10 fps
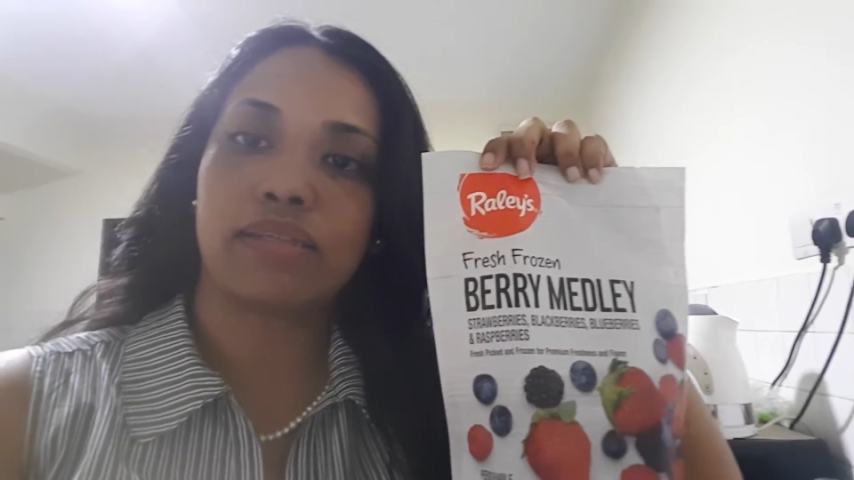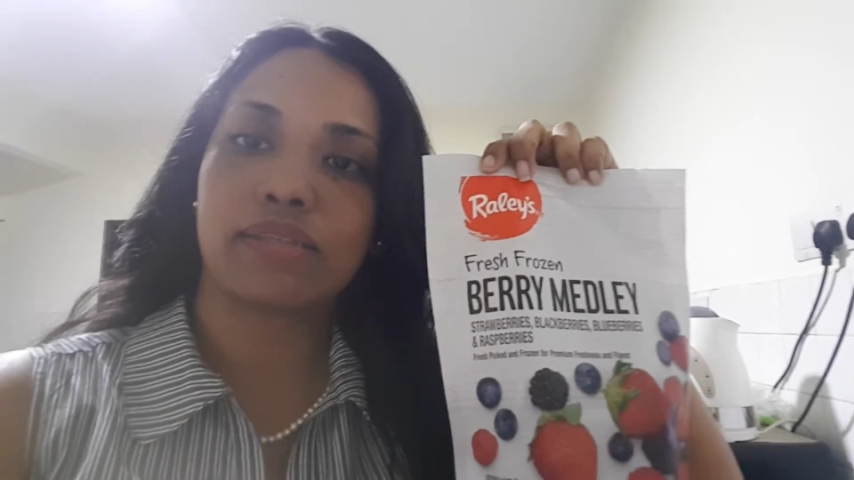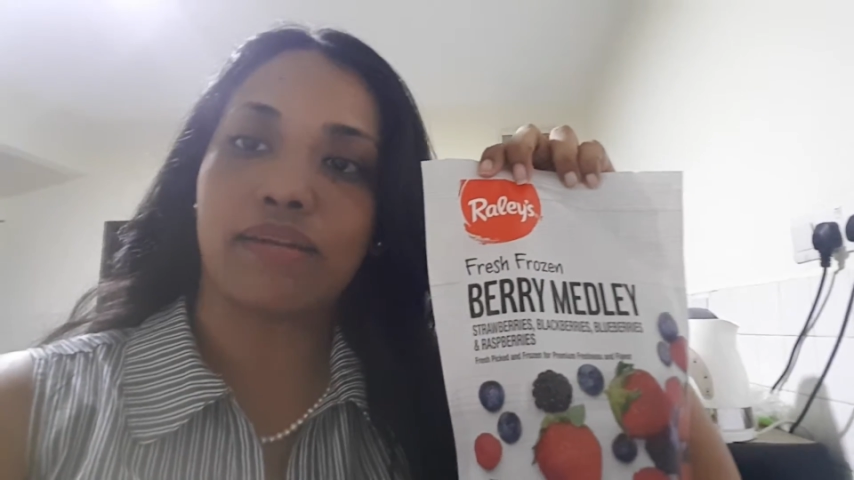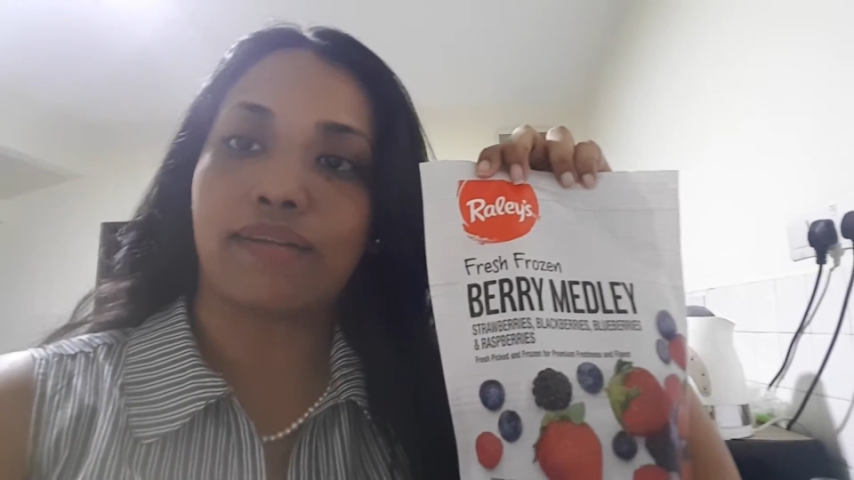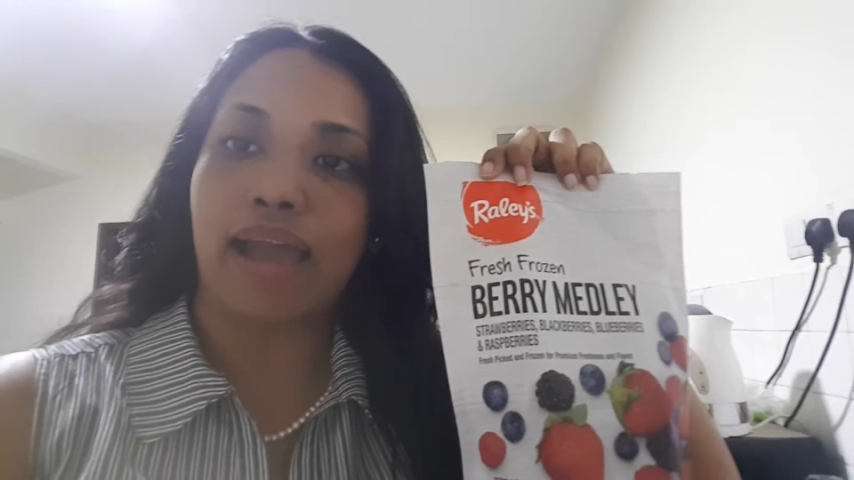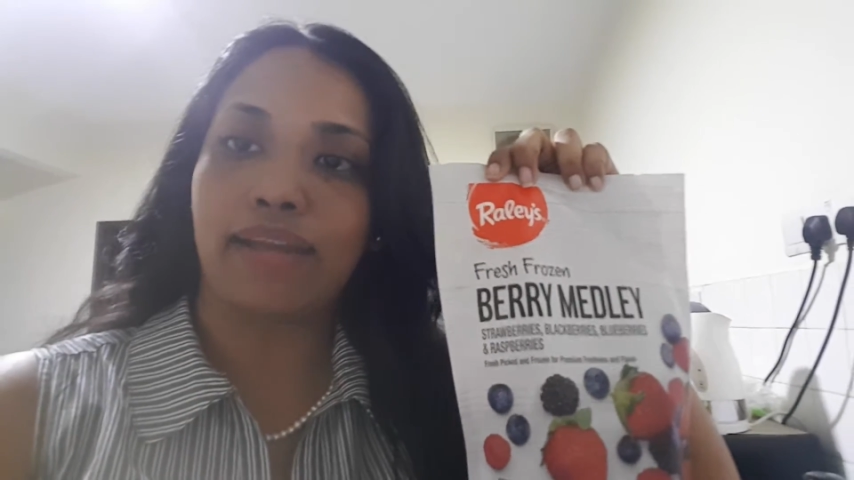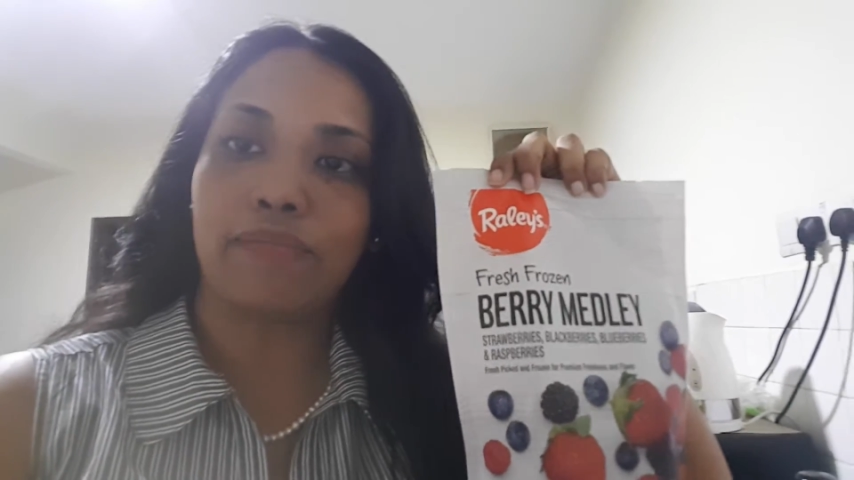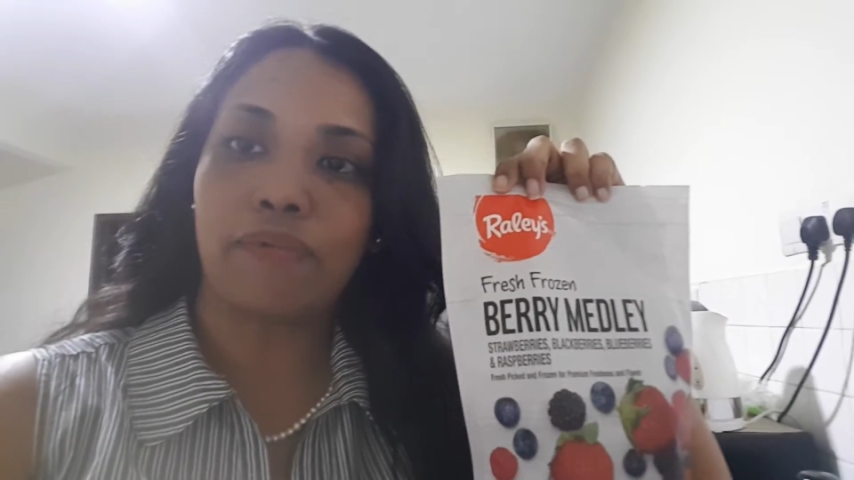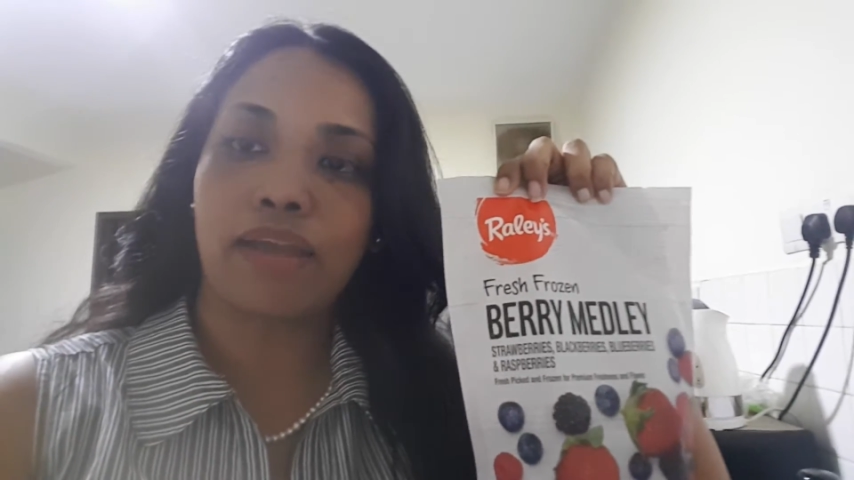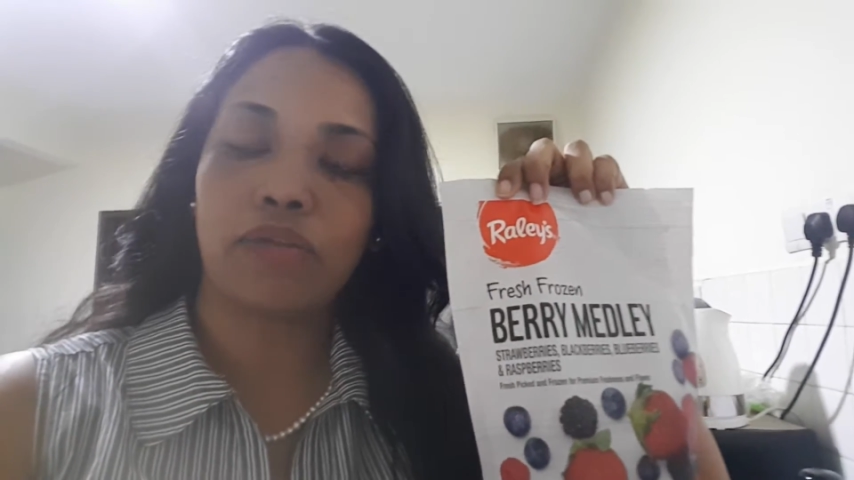It's a
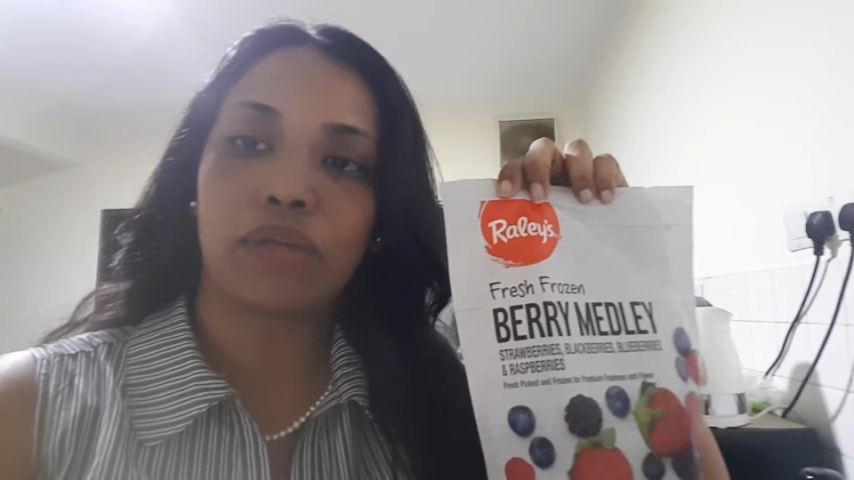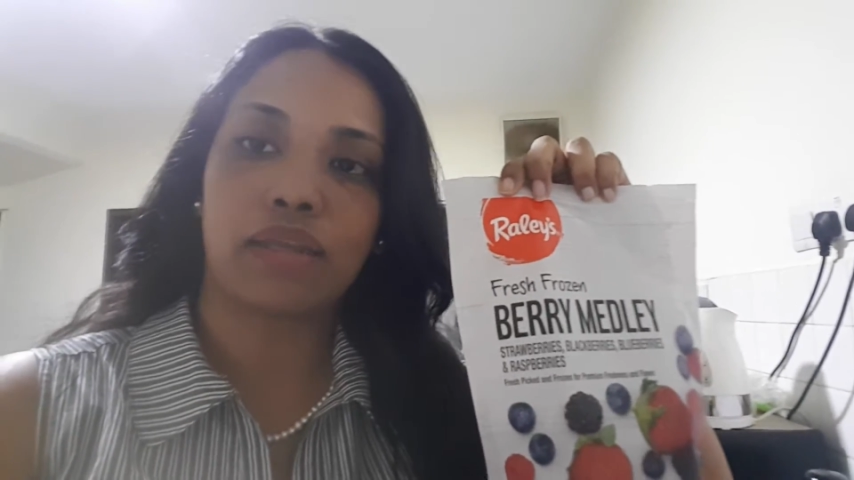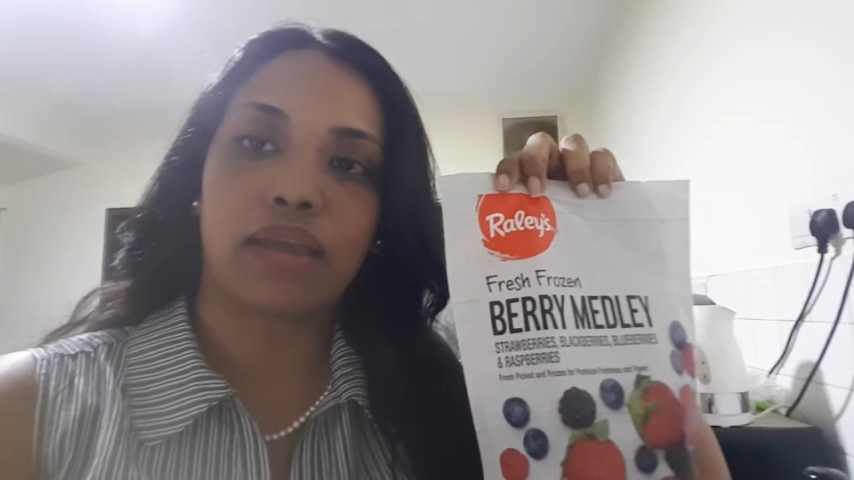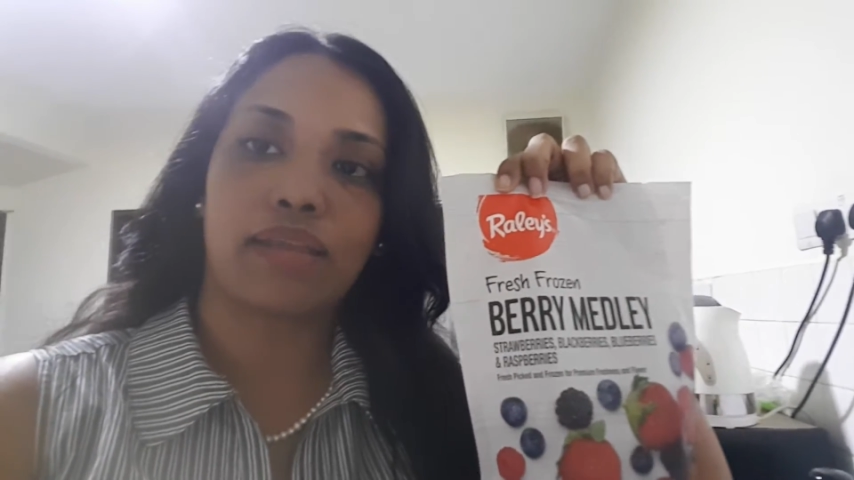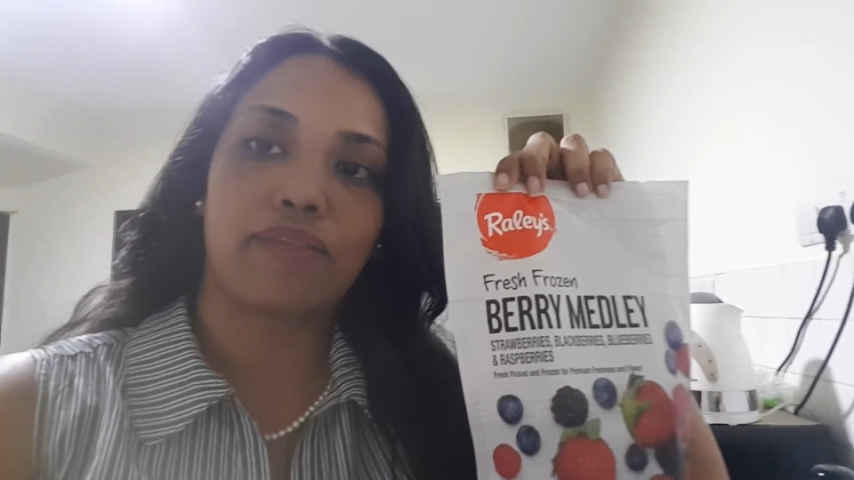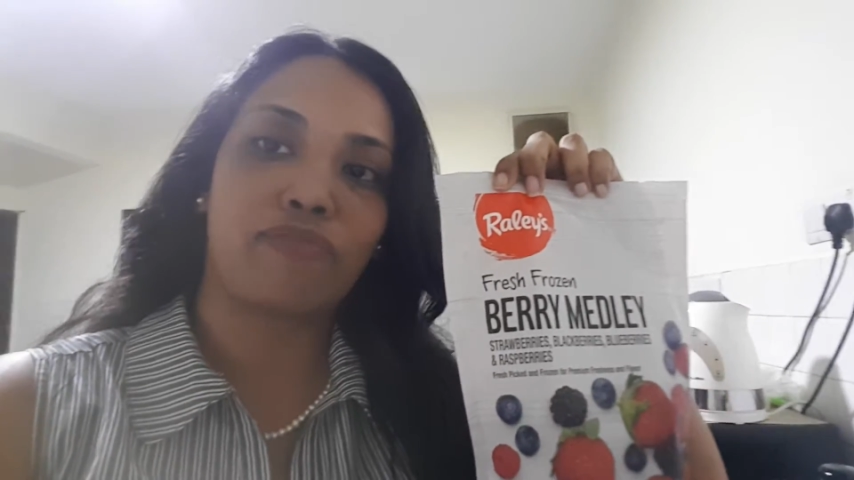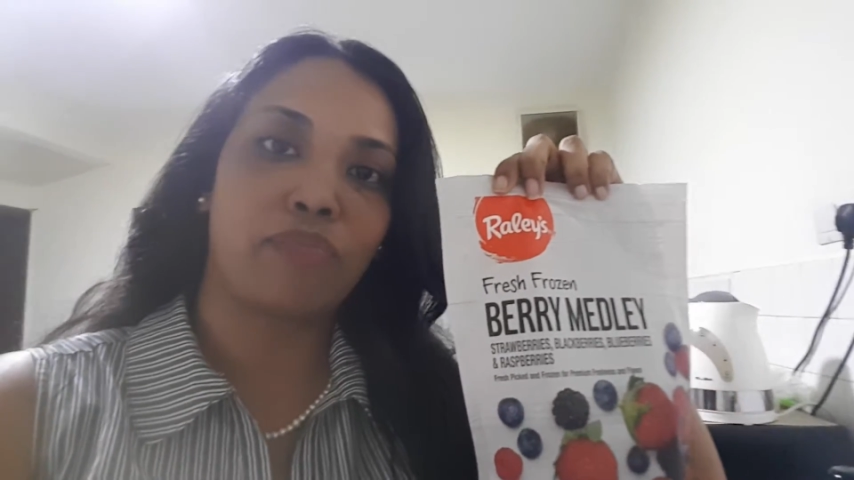Riley brand. You can get that